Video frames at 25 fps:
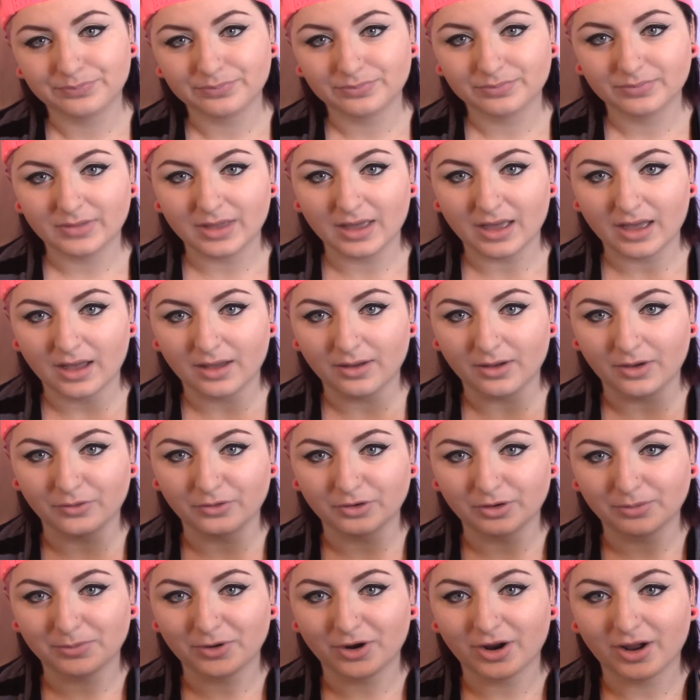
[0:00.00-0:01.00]
Cat
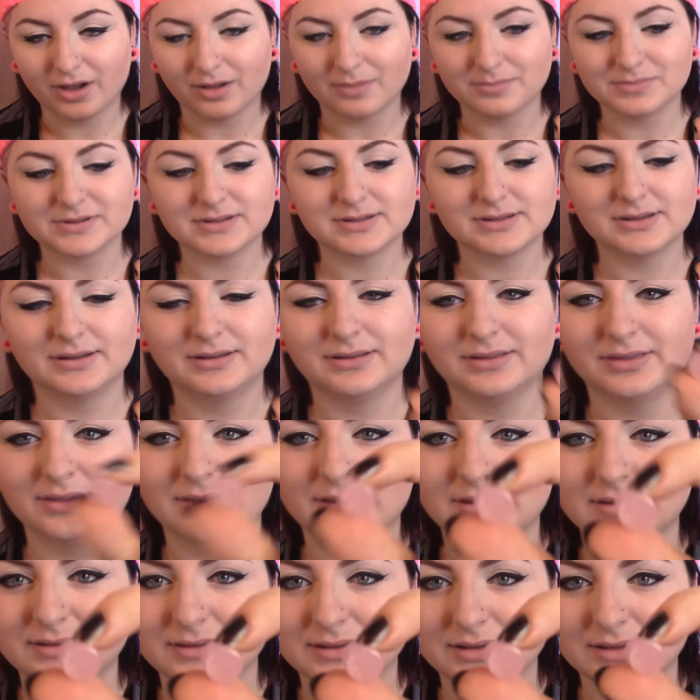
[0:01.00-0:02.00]
owner props.
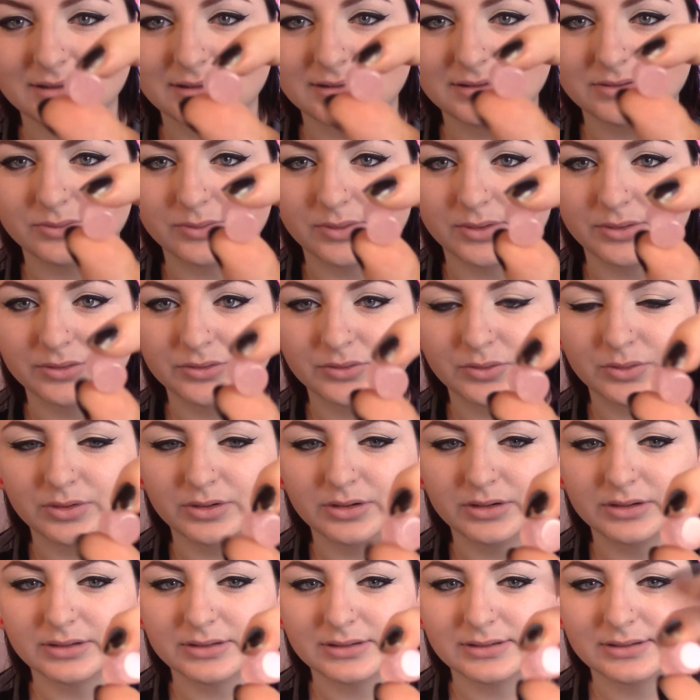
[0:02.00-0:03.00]
This is rose
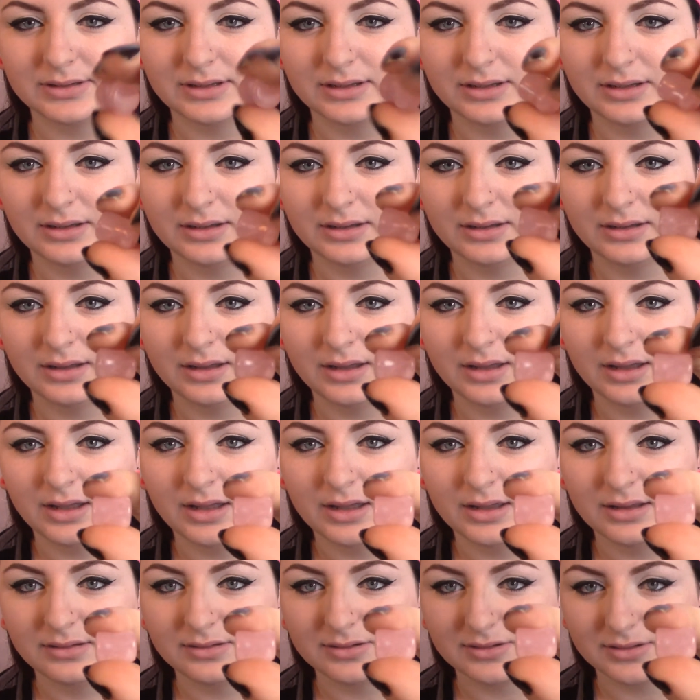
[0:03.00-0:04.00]
quartz.
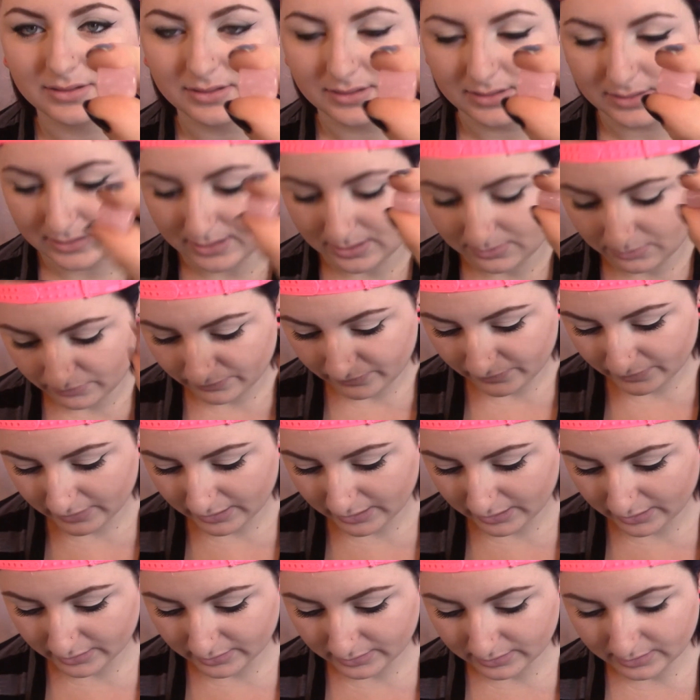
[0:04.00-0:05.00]
This is double
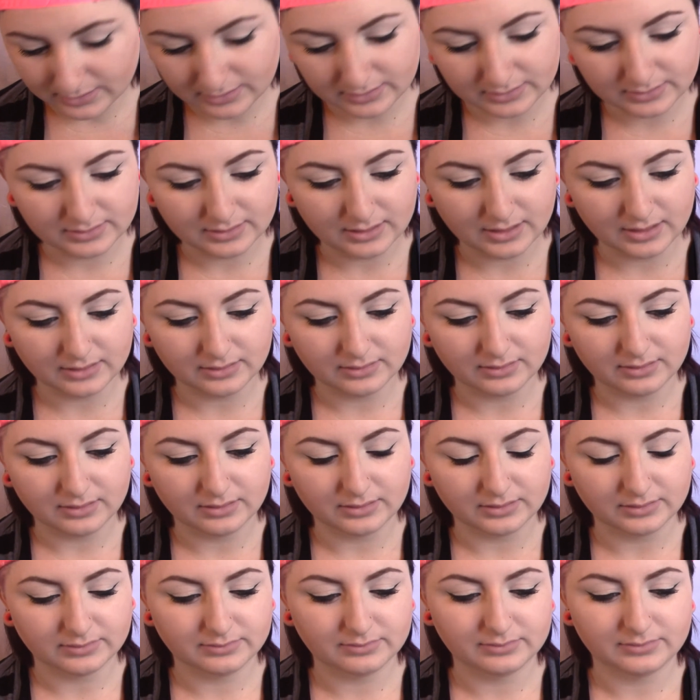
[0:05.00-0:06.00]
flared
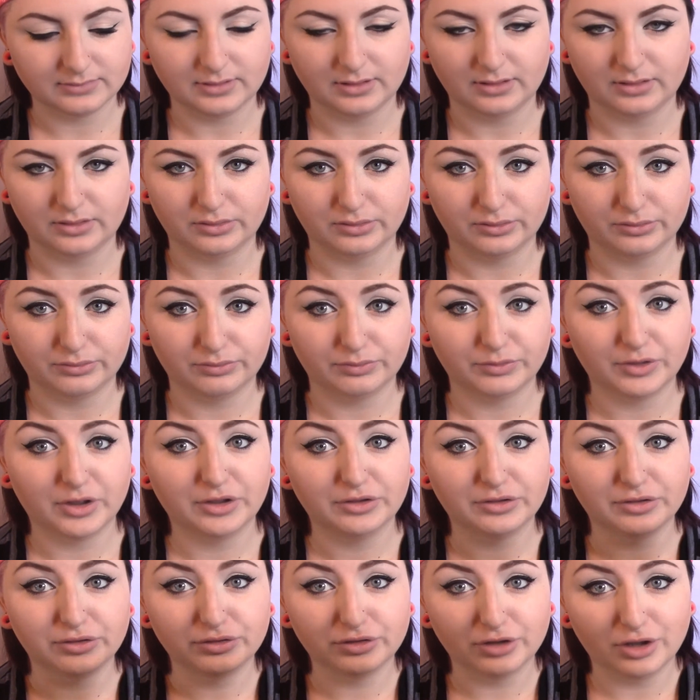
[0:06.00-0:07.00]
tunnel.
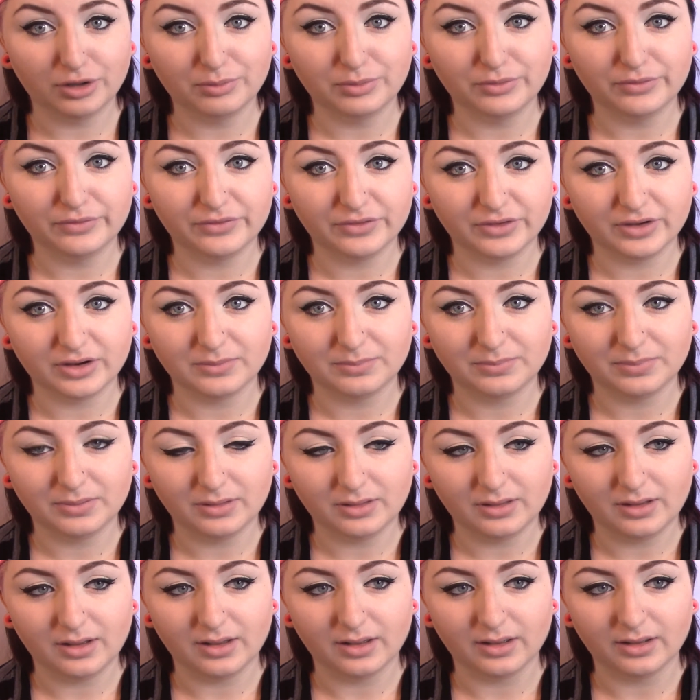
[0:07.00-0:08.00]
It's a double flared
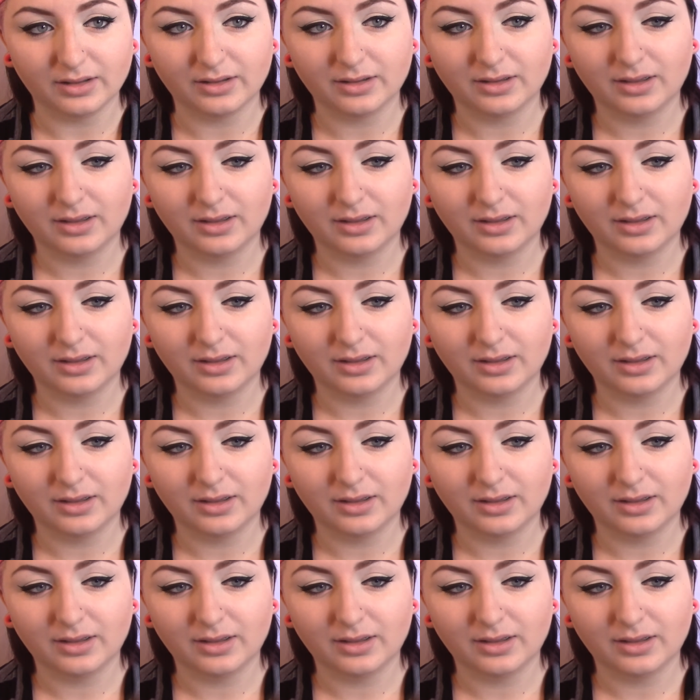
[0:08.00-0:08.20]
plug.